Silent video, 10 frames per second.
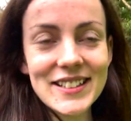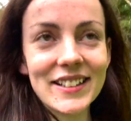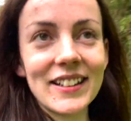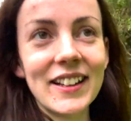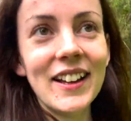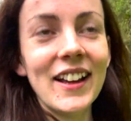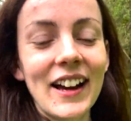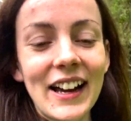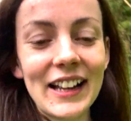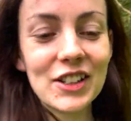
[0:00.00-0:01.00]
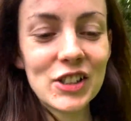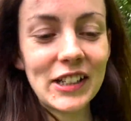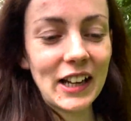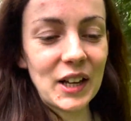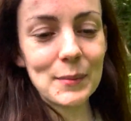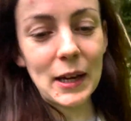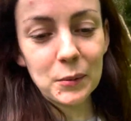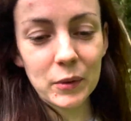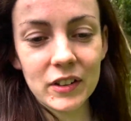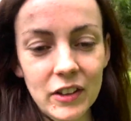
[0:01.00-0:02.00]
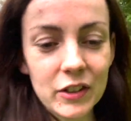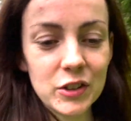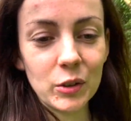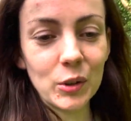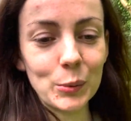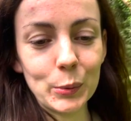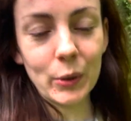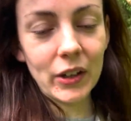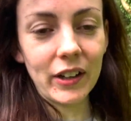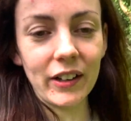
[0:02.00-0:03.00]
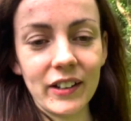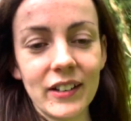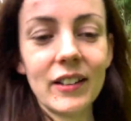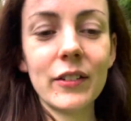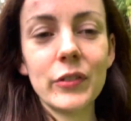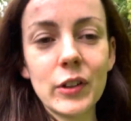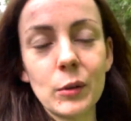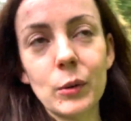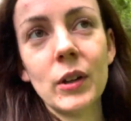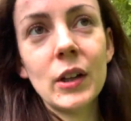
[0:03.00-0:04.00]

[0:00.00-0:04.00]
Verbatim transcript: And I actually like met up with another dog walker a few